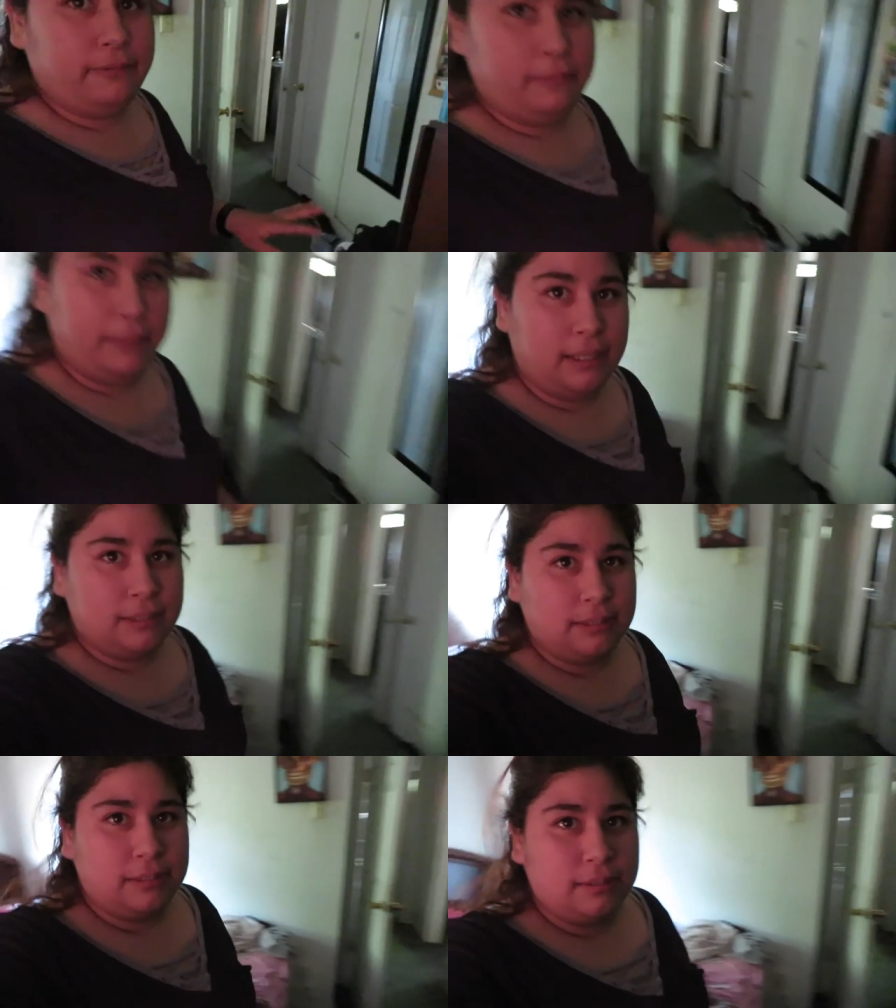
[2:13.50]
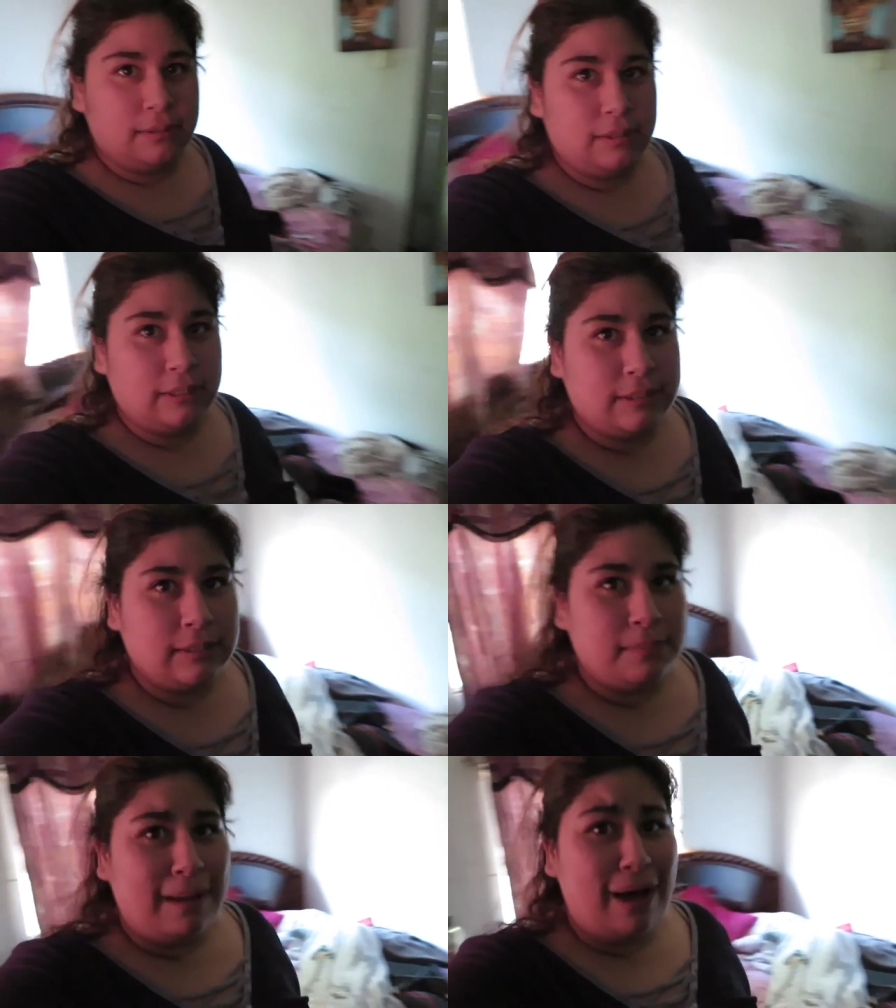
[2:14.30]
of a mess. This
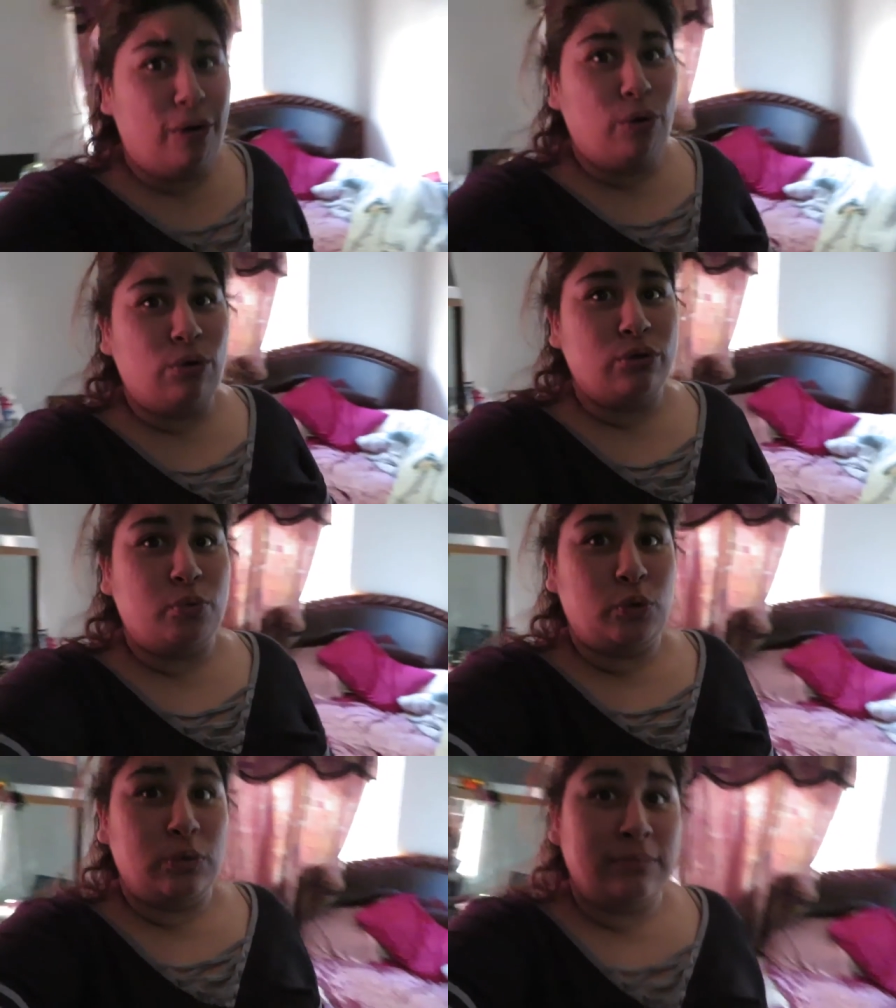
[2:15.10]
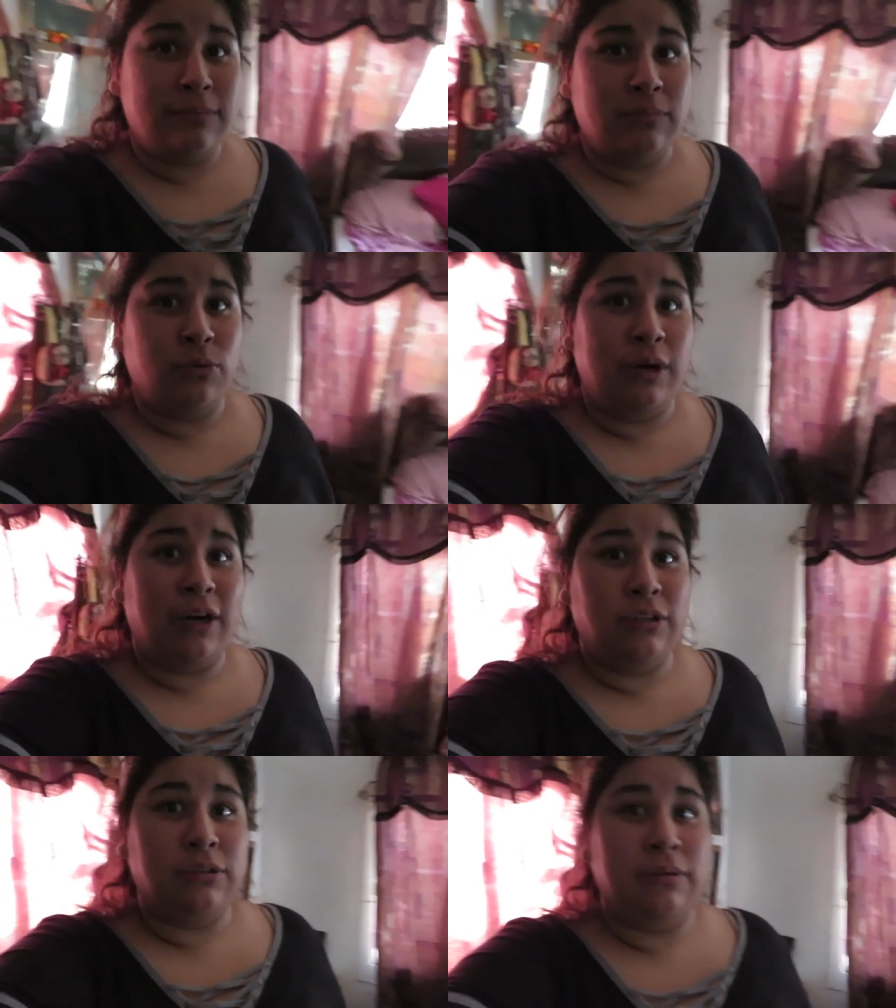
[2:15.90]
is my old room where I
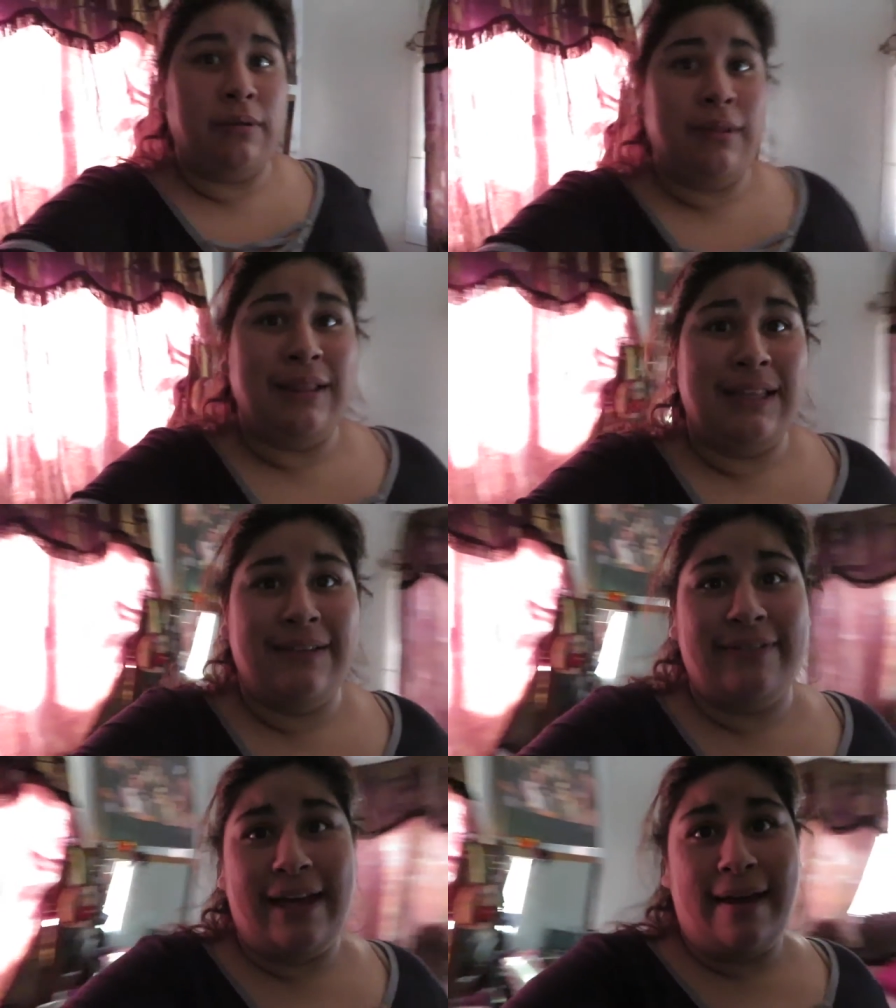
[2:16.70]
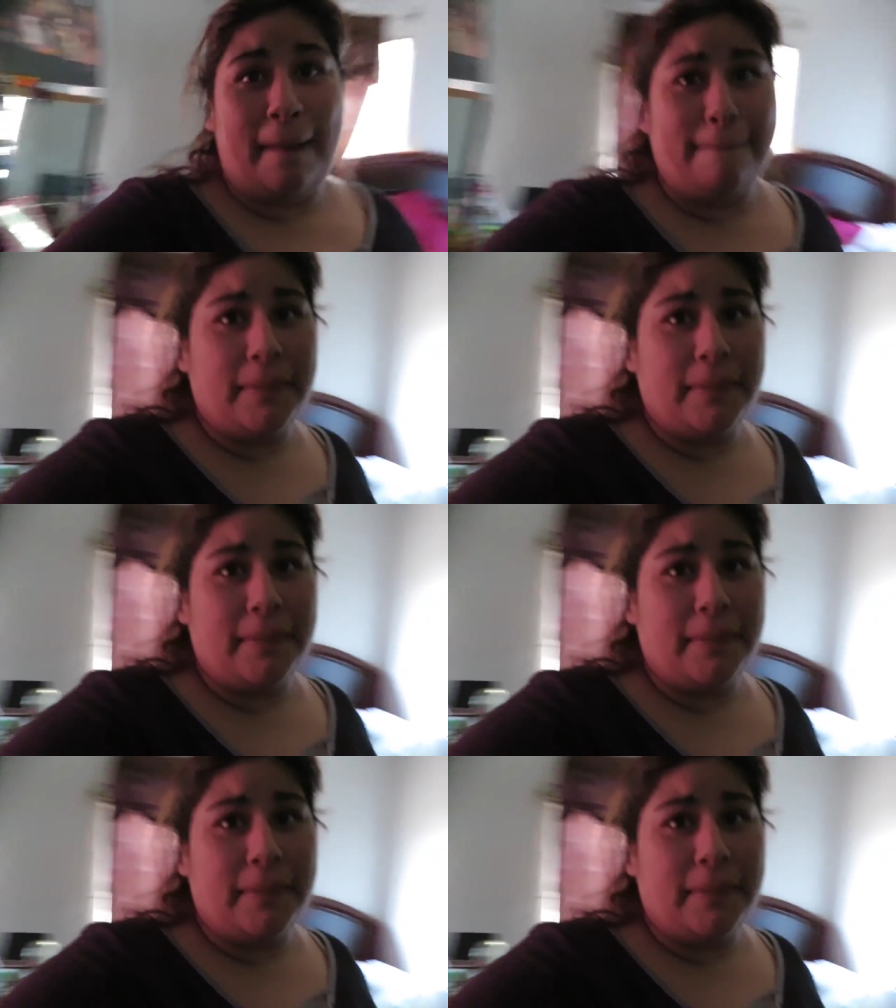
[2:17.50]
used to live at.